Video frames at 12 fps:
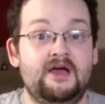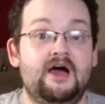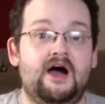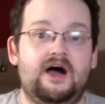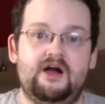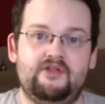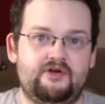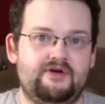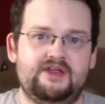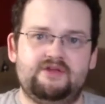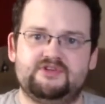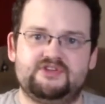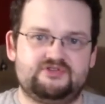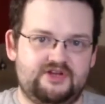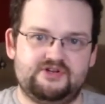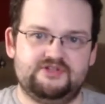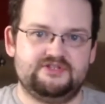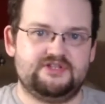Are there any
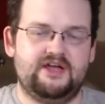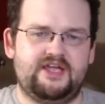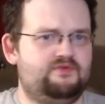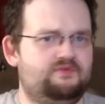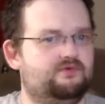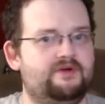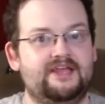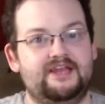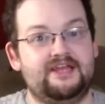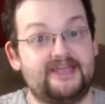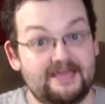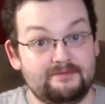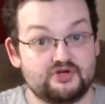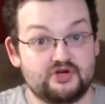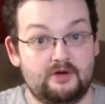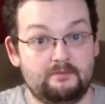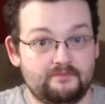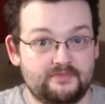restrictions, like if you're running it in a game shop,
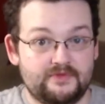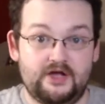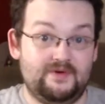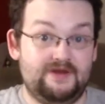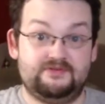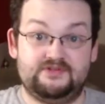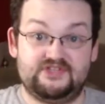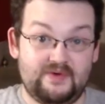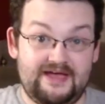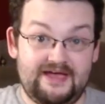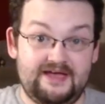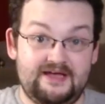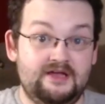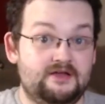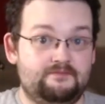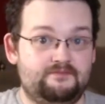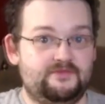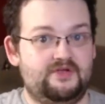are you allowed to swear?
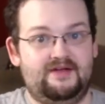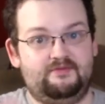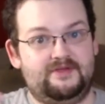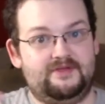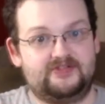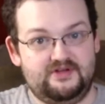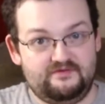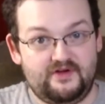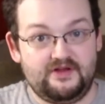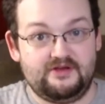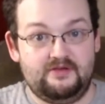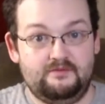Do you have to be a certain volume?